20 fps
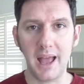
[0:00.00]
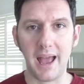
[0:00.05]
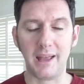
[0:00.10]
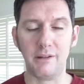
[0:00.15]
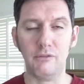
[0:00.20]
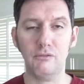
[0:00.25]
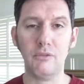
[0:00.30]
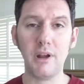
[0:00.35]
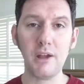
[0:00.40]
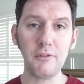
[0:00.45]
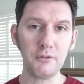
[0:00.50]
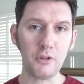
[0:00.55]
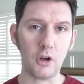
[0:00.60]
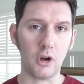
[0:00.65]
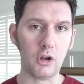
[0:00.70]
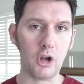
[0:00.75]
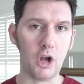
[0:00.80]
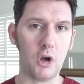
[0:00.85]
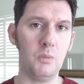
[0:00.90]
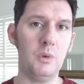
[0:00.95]
And
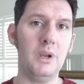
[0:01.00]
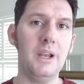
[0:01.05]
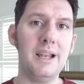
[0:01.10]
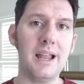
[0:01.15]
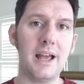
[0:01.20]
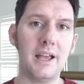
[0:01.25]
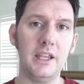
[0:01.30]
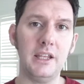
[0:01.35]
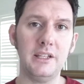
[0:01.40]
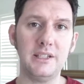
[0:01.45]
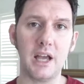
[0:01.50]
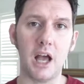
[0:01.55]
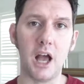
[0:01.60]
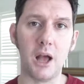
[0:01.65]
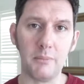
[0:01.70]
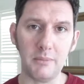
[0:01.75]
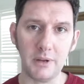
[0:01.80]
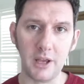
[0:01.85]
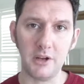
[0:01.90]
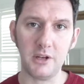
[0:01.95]
rev.com will allow you to
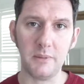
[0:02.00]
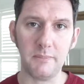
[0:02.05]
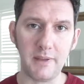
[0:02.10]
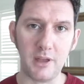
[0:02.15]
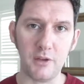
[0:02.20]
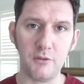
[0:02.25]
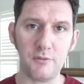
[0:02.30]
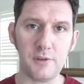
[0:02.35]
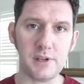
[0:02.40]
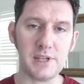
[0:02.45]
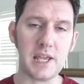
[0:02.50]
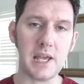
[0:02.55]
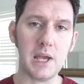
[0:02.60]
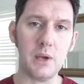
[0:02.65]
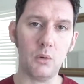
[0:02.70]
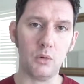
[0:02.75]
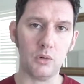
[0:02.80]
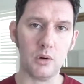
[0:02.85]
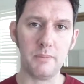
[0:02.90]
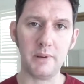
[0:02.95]
upload a bit of
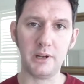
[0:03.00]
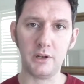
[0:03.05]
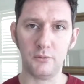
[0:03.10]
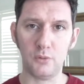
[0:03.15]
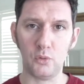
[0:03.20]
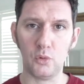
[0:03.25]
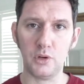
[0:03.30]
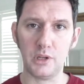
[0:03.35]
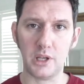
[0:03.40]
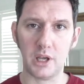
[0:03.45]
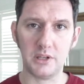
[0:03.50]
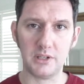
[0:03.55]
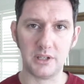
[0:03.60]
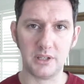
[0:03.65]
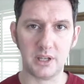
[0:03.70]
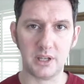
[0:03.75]
video or a bit of audio to